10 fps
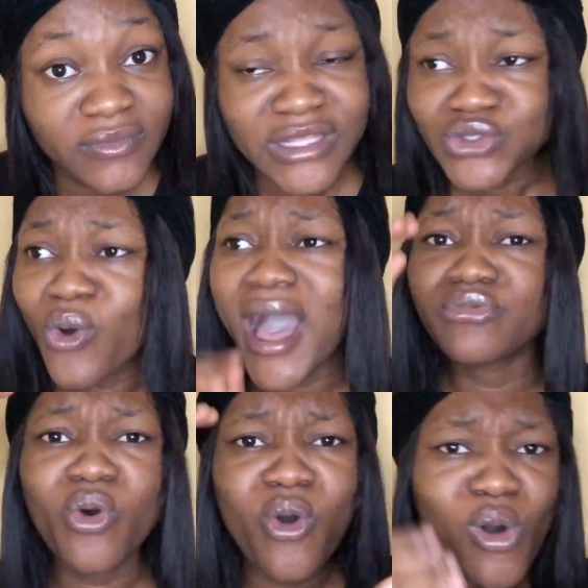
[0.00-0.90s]
So I
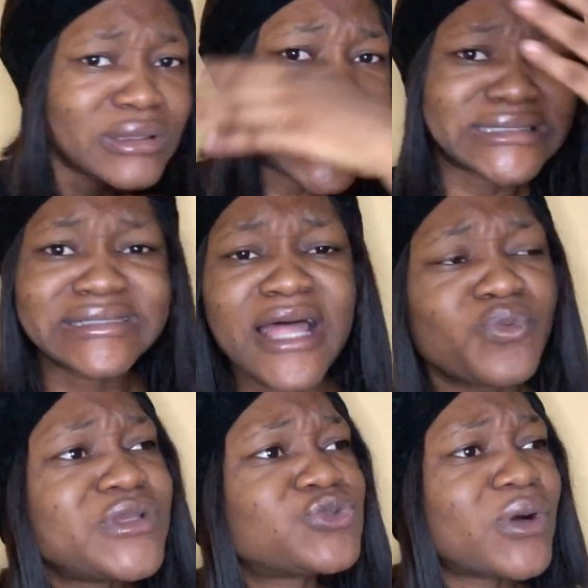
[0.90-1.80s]
don't
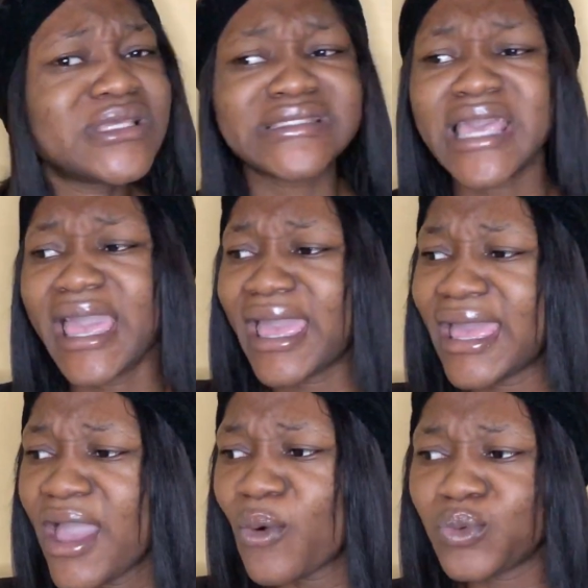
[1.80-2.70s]
understand which one is
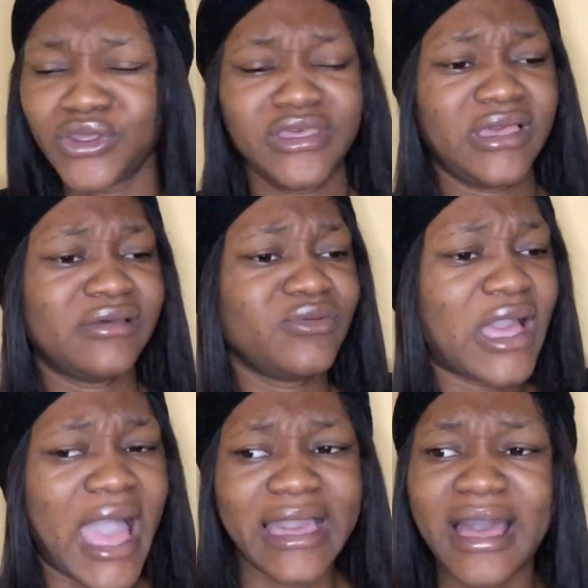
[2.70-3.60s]
I
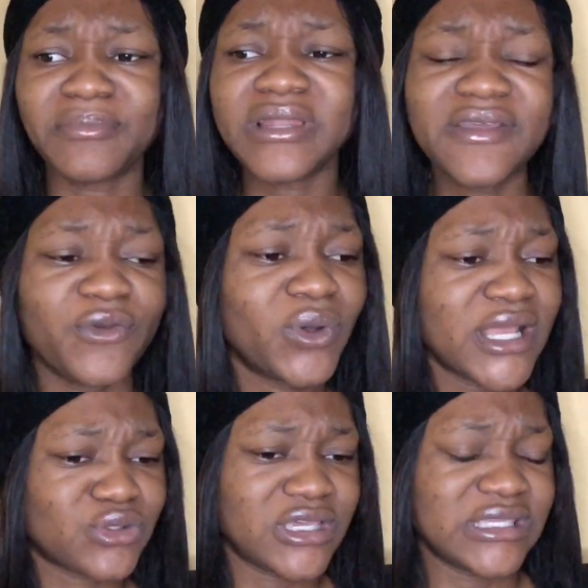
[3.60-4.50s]
can't believe he
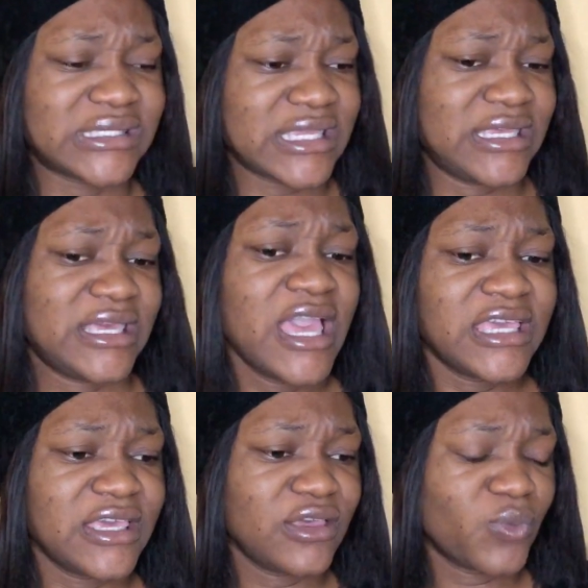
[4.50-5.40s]
wanted
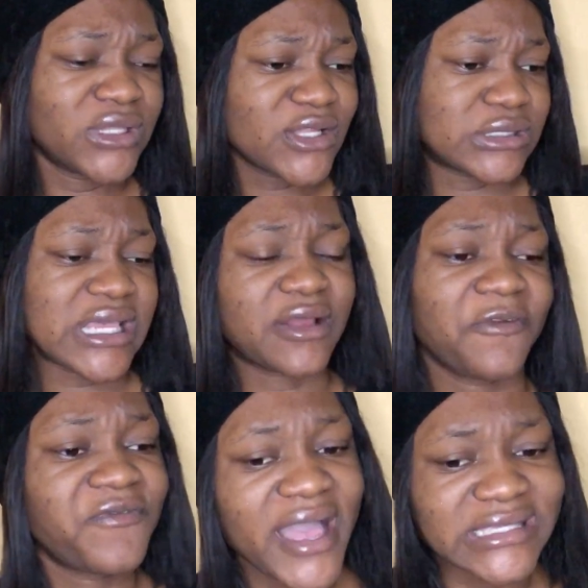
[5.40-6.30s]
to
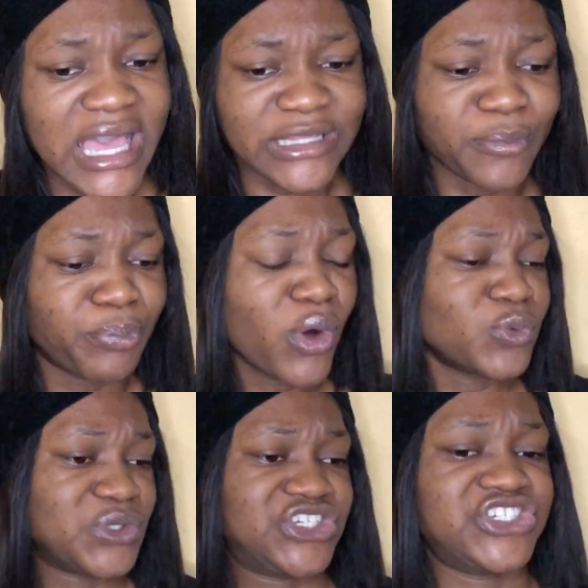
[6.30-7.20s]
sacrifice the
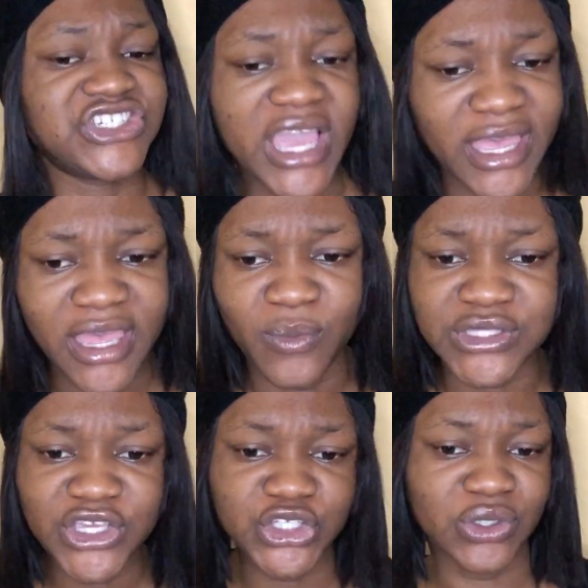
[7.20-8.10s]
bond we share
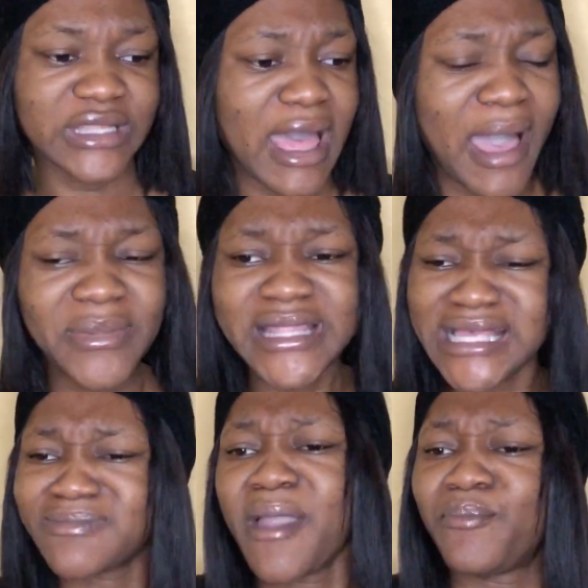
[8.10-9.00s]
with each other. I mean,
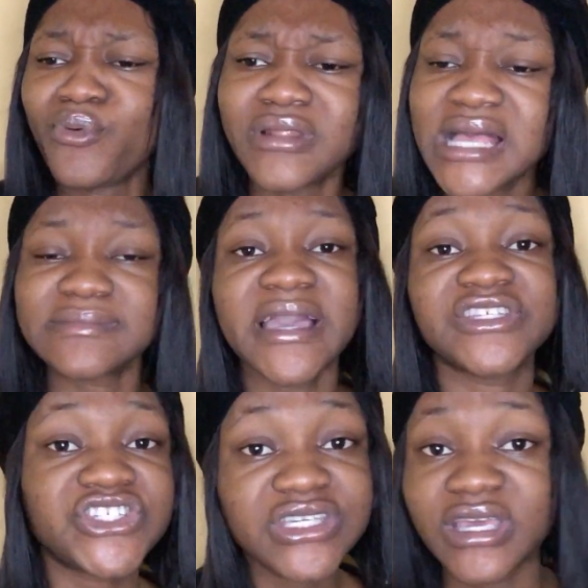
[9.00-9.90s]
that's my bro, that's my
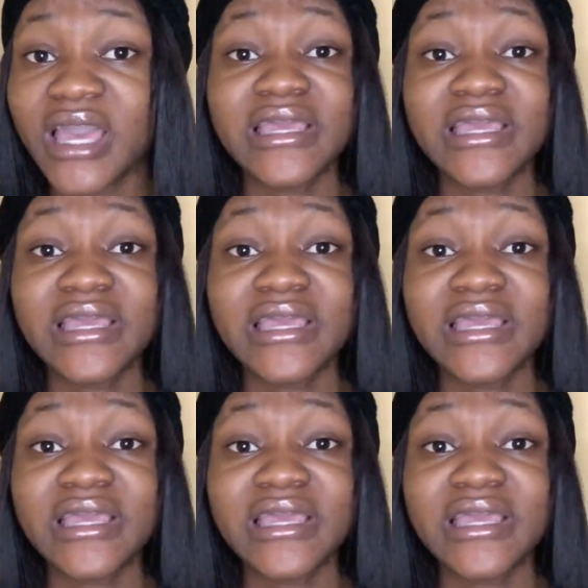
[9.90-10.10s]
G.